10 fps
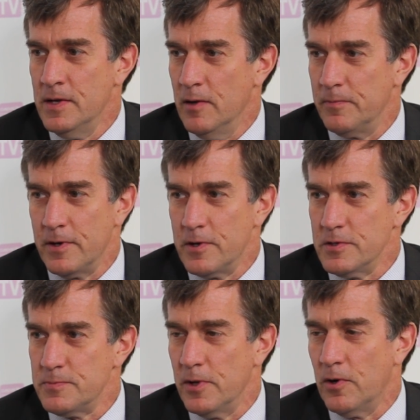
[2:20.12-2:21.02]
Infinera
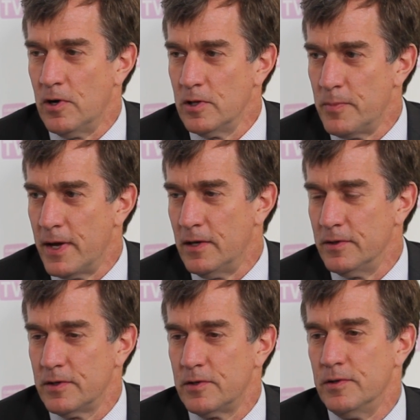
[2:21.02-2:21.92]
has been all
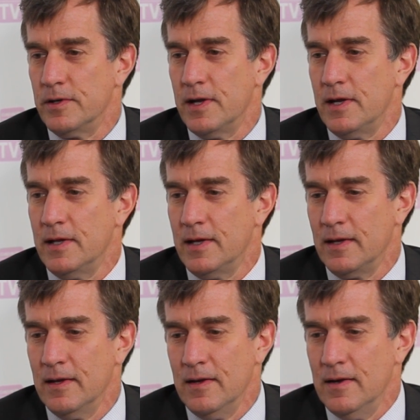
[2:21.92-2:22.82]
about
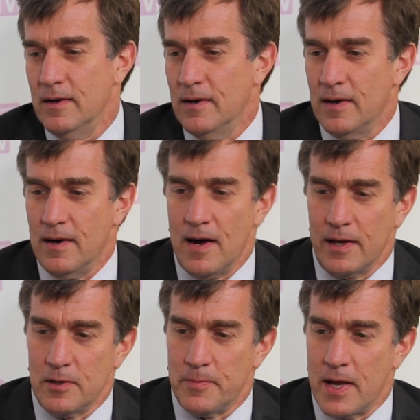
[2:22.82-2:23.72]
creating uh,
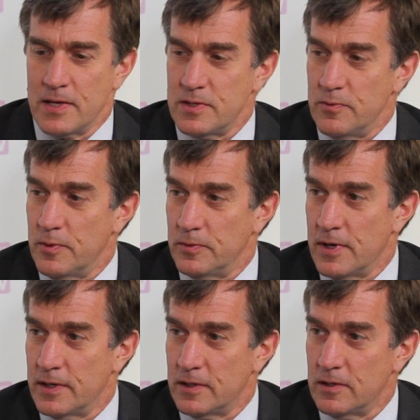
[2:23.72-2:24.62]
high capacity
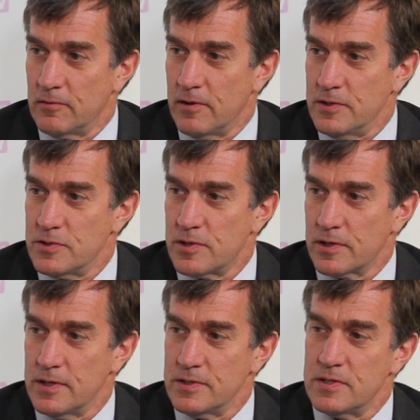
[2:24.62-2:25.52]
photonic integrated
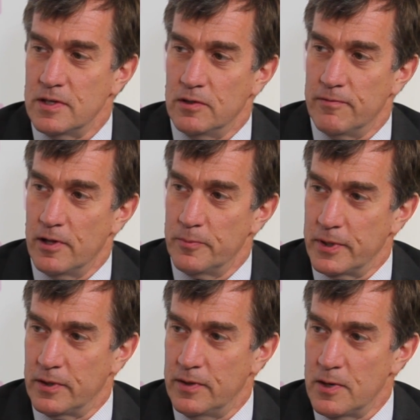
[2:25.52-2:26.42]
circuits and
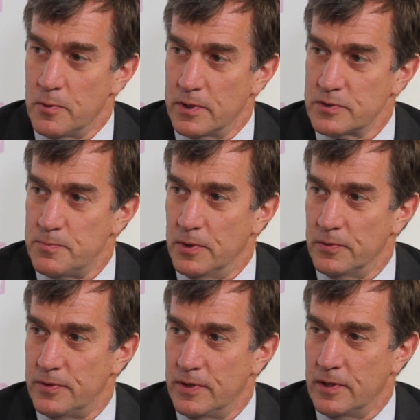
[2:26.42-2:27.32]
developing networks
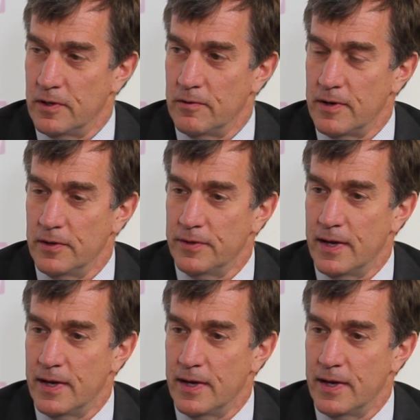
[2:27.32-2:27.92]
built in and around